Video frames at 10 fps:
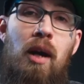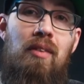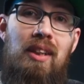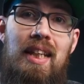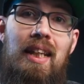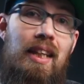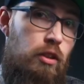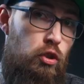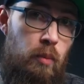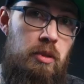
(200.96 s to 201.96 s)
will have a link in
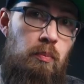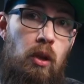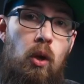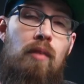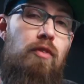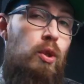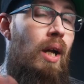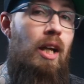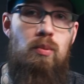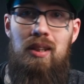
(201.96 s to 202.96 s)
the description below if you
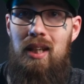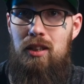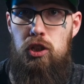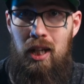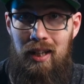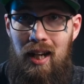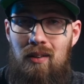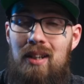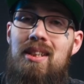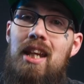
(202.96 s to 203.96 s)
guys would like to check it
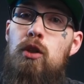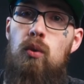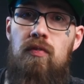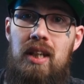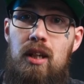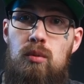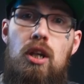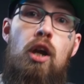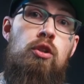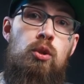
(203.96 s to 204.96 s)
out and take your videos
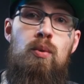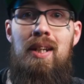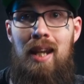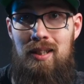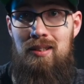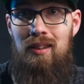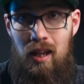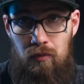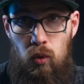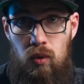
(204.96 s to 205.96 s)
to the next
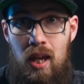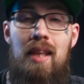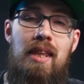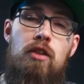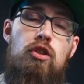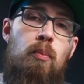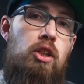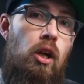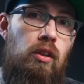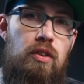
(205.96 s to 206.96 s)
level. Thank you so
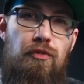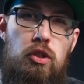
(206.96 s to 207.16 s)
much Artlist, for